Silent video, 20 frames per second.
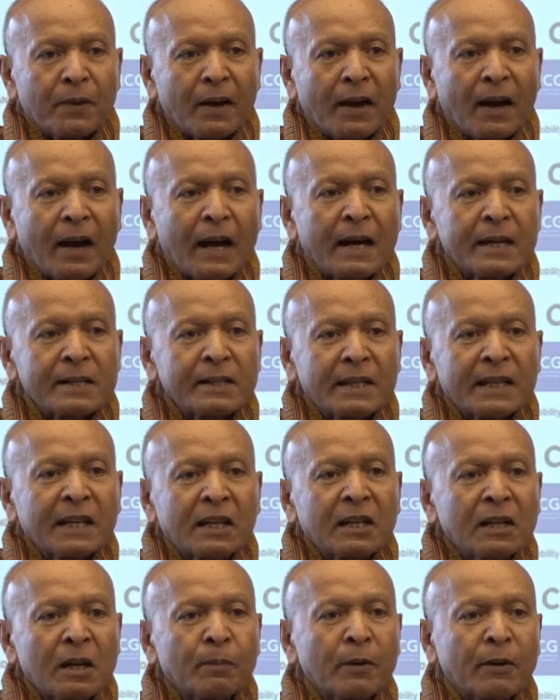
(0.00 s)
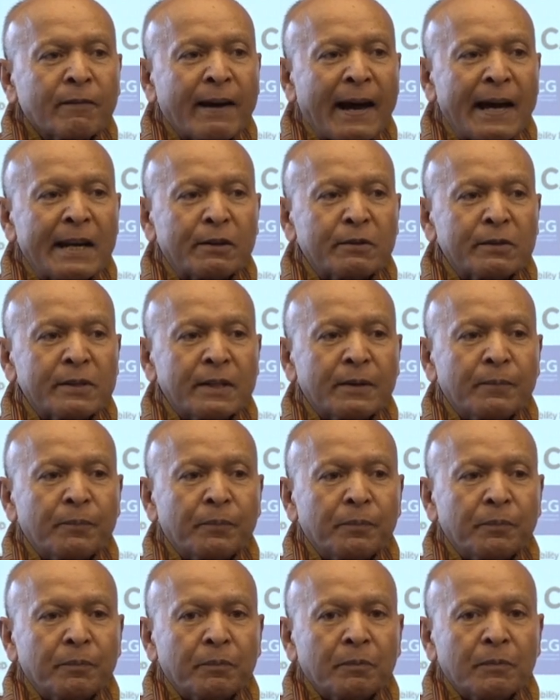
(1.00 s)
has economic values,
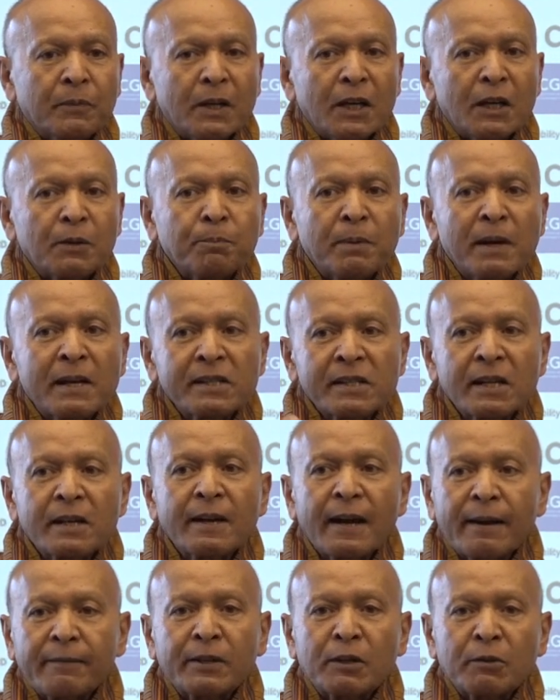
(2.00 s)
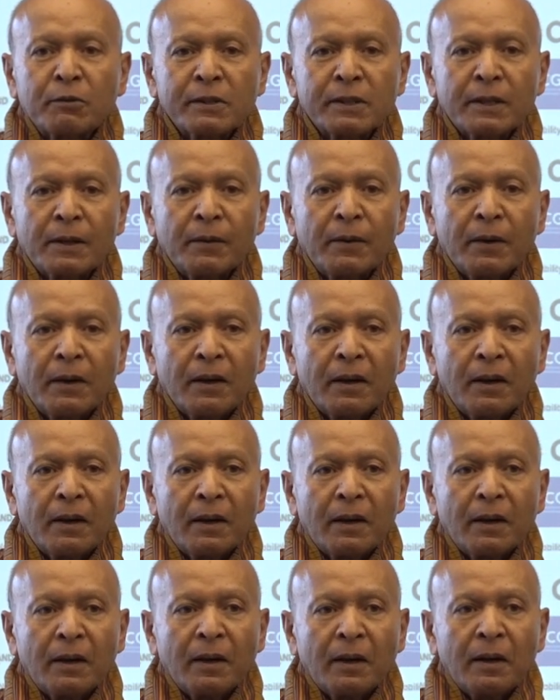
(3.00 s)
it brings in revenue, see.
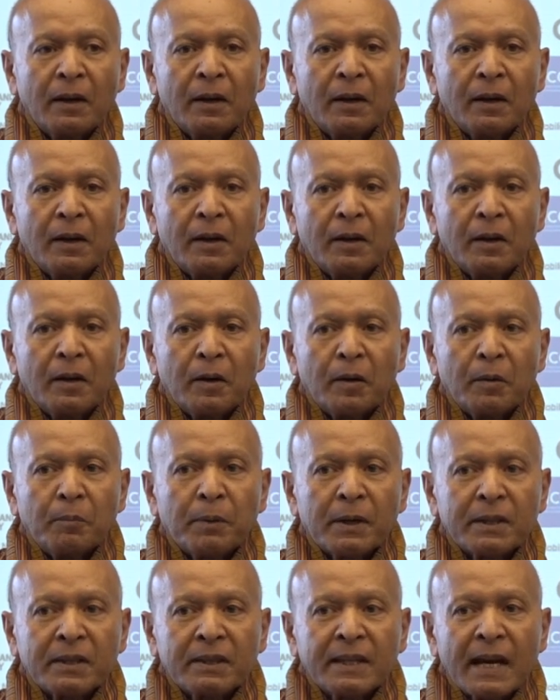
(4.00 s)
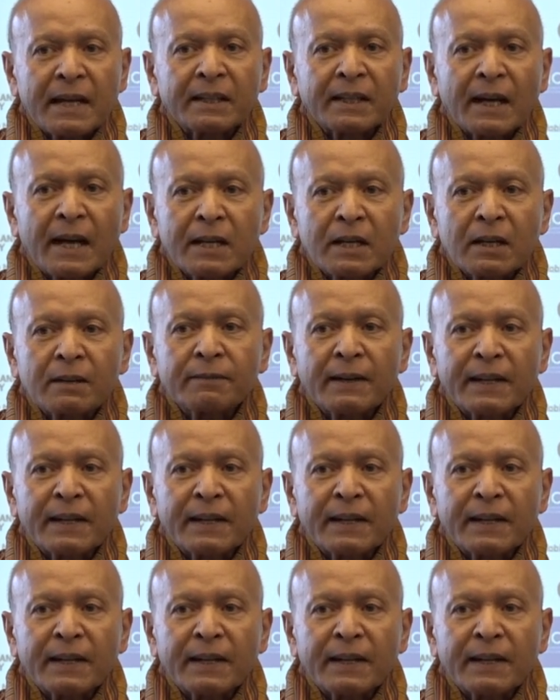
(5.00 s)
But that kind of